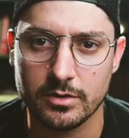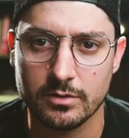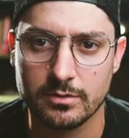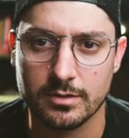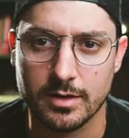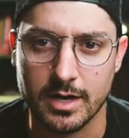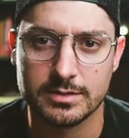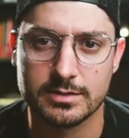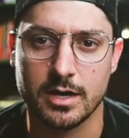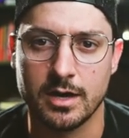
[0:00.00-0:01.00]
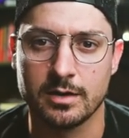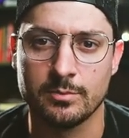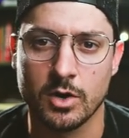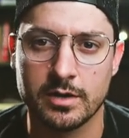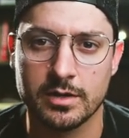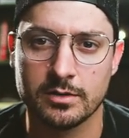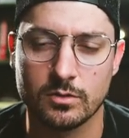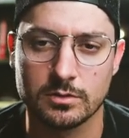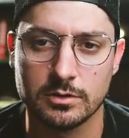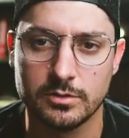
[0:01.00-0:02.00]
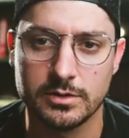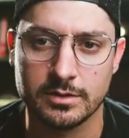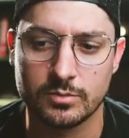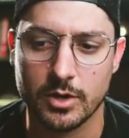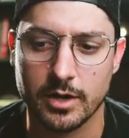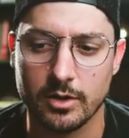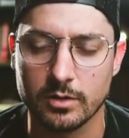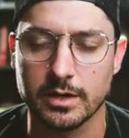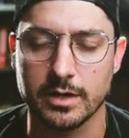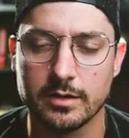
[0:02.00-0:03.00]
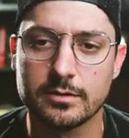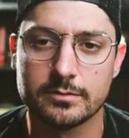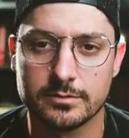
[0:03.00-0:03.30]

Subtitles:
are your thoughts on Markan or Lucan priority?